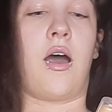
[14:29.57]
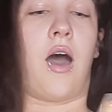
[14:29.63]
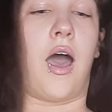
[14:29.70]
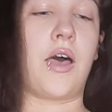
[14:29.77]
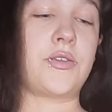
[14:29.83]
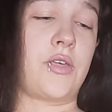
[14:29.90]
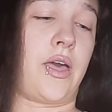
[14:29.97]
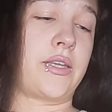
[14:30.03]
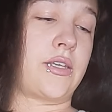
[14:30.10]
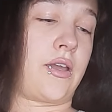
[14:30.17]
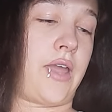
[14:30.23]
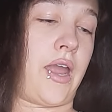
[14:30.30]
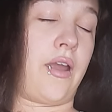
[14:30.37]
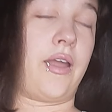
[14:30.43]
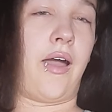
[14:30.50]
I also like to
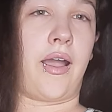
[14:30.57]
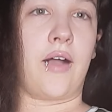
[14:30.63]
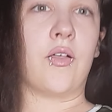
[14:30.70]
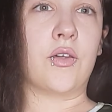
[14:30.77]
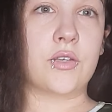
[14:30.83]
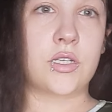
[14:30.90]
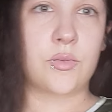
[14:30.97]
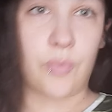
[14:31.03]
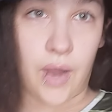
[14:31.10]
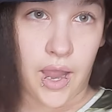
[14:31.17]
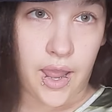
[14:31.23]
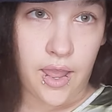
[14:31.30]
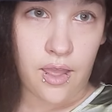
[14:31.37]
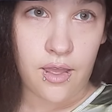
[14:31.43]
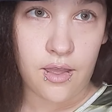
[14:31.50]
carry like a little
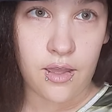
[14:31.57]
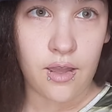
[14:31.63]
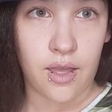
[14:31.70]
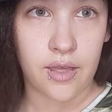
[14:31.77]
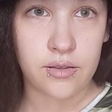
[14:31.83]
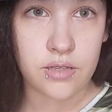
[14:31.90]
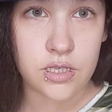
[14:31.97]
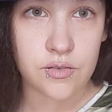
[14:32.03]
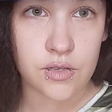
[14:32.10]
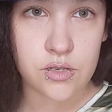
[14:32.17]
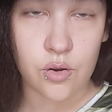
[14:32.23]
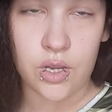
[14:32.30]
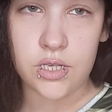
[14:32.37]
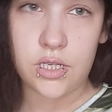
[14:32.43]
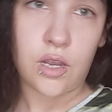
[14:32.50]
spray. I like these
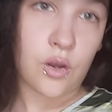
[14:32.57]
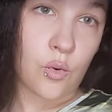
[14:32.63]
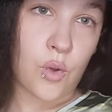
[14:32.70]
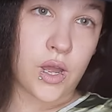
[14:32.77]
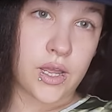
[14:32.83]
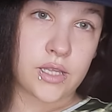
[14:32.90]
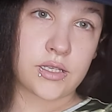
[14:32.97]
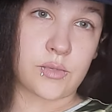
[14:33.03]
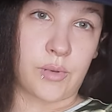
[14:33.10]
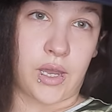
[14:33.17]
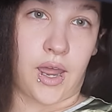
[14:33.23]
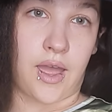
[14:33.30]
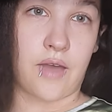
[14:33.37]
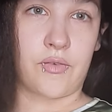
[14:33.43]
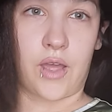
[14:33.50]
Victoria's Secret ones,
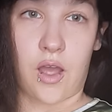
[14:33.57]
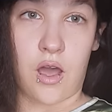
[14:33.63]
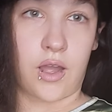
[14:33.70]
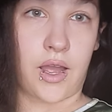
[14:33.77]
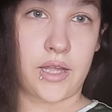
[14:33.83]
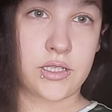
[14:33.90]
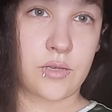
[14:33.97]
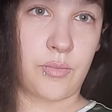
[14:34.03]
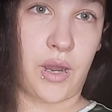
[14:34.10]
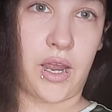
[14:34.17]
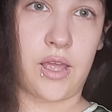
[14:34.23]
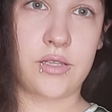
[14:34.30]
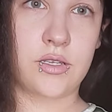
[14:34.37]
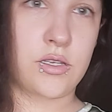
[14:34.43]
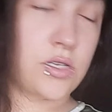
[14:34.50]
but I have like all kinds of
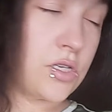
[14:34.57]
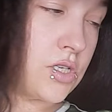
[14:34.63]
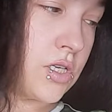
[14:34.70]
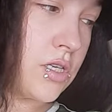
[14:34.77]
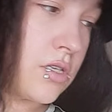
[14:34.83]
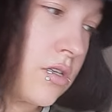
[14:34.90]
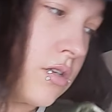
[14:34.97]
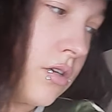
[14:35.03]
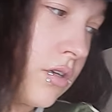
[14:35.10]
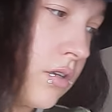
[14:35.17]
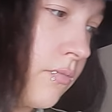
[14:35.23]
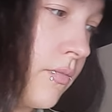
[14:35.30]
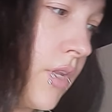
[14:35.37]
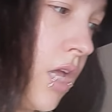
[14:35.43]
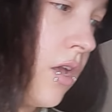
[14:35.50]
brands. This is just
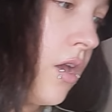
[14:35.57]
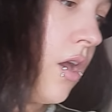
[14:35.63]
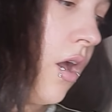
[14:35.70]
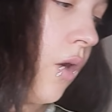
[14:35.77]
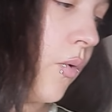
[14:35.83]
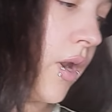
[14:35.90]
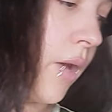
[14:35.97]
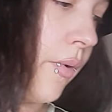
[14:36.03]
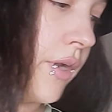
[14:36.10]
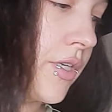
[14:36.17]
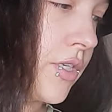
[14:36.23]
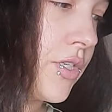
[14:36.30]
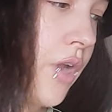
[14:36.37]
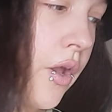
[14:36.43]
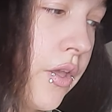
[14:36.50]
what I want
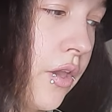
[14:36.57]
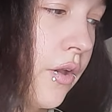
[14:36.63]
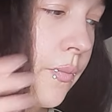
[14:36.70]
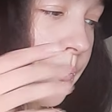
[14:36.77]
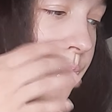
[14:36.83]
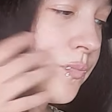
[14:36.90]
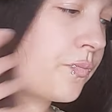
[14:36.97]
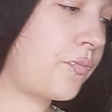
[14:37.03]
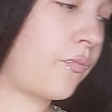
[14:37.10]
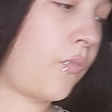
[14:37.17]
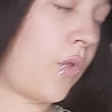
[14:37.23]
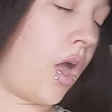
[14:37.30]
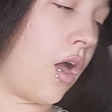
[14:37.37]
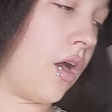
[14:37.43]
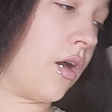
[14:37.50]
to show you.
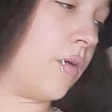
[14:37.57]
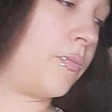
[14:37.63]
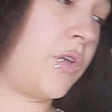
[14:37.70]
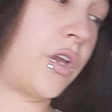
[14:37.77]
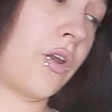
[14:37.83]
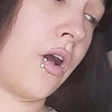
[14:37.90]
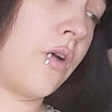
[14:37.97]
Um, you can